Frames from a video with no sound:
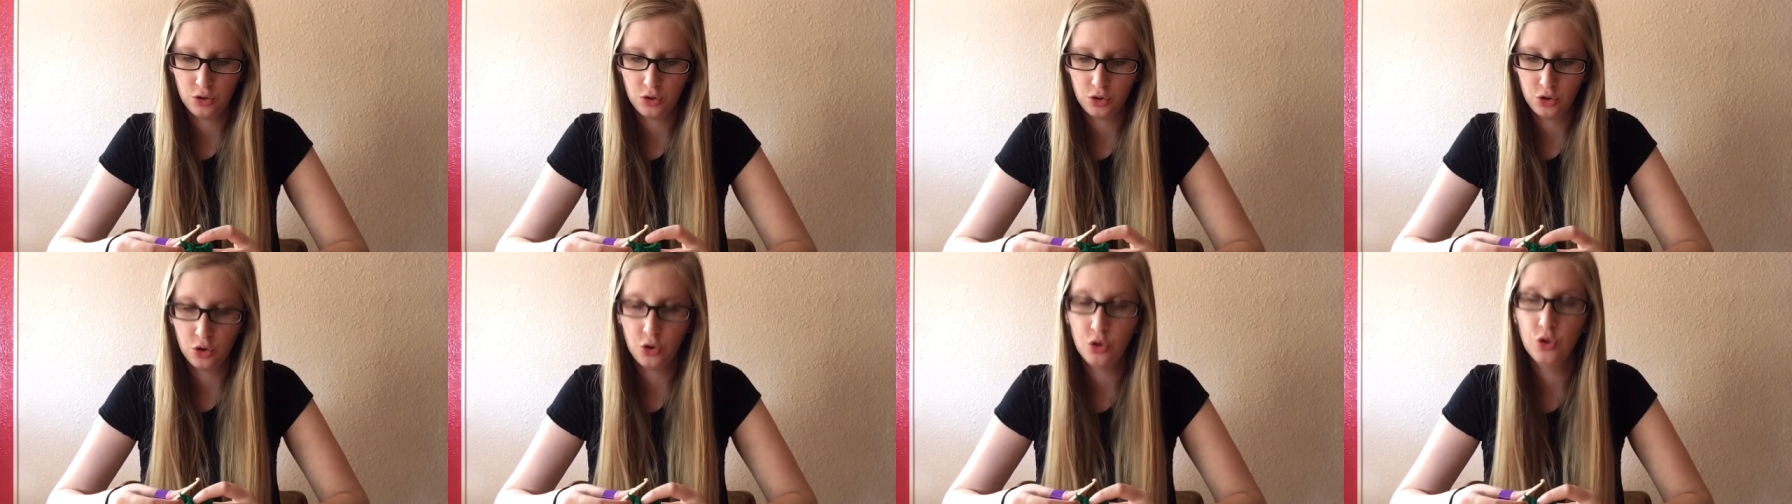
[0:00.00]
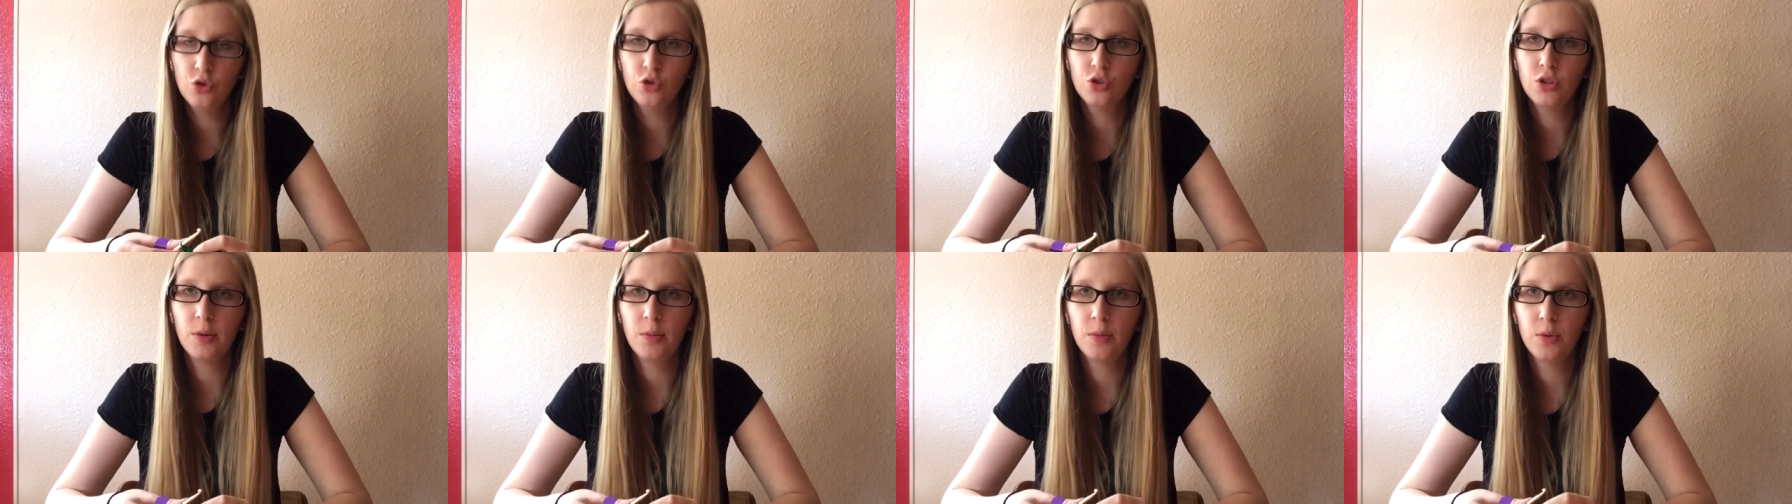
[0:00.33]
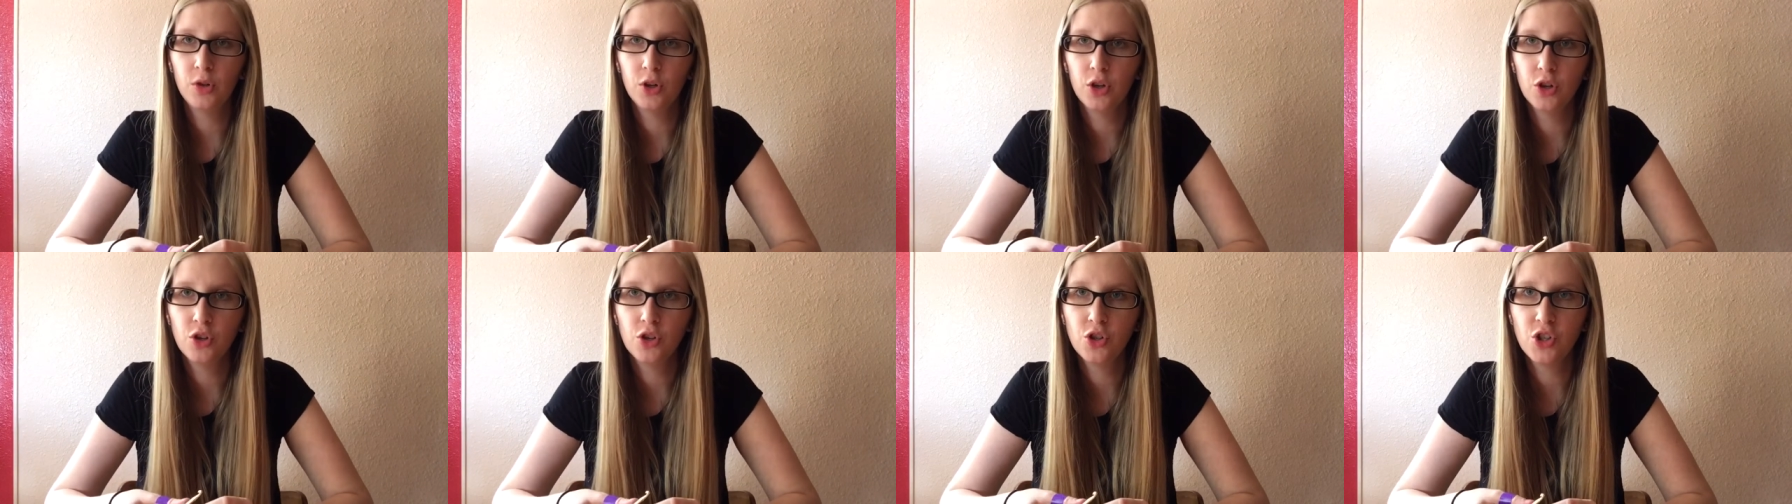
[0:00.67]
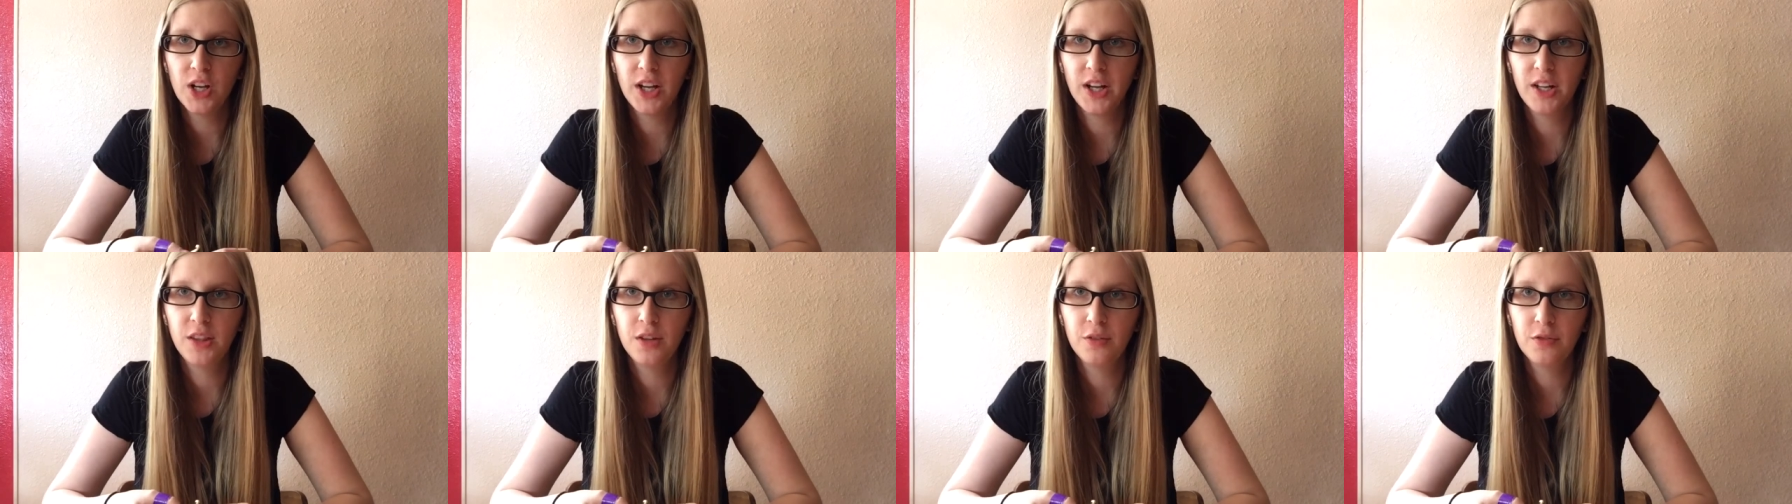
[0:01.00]
two double
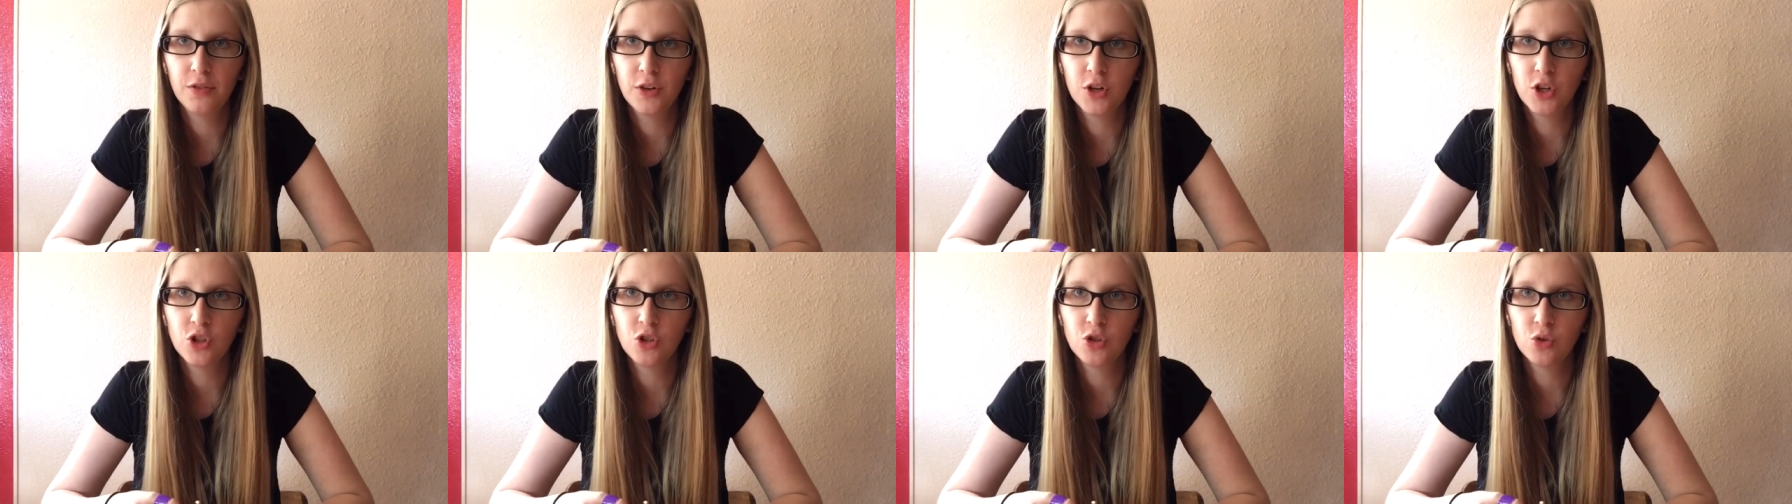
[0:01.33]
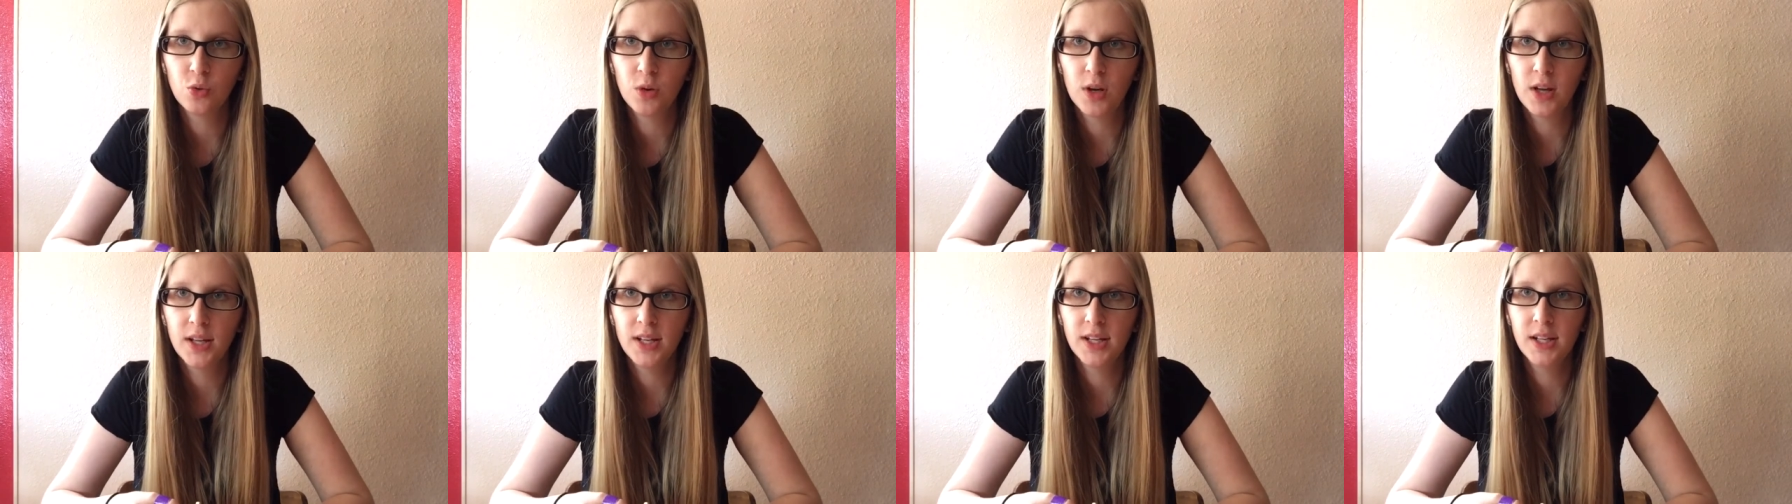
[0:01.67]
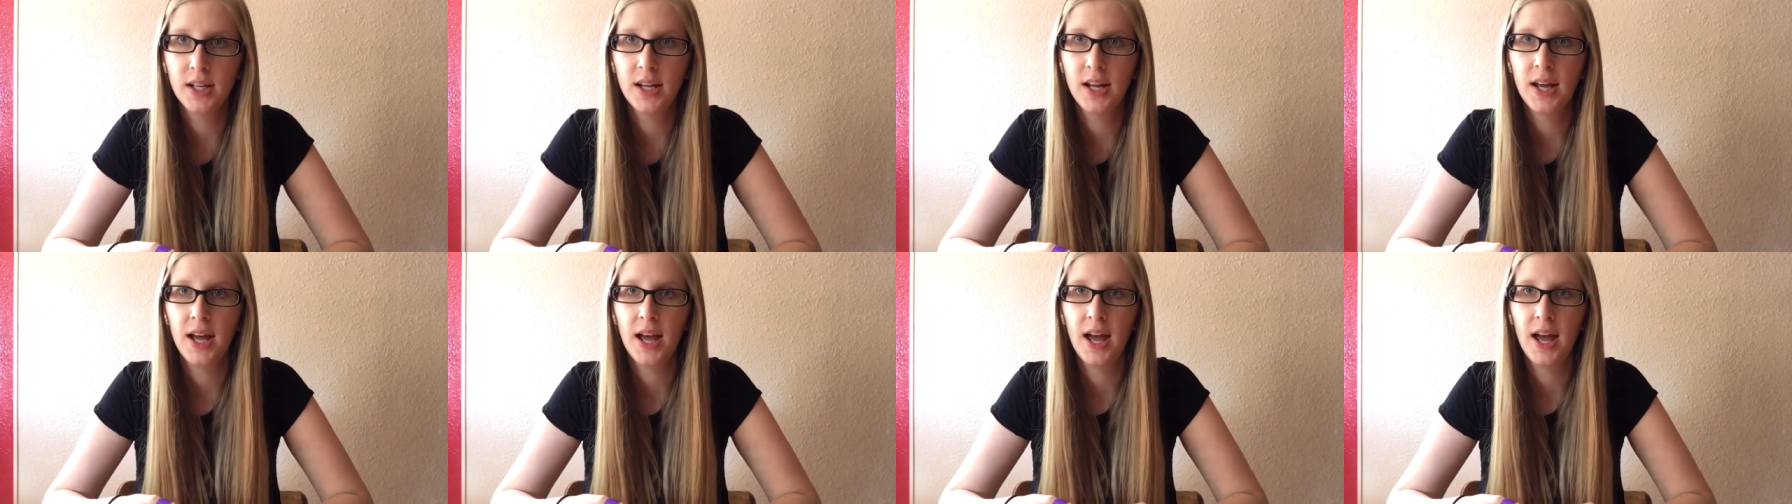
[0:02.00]
crochet in the first one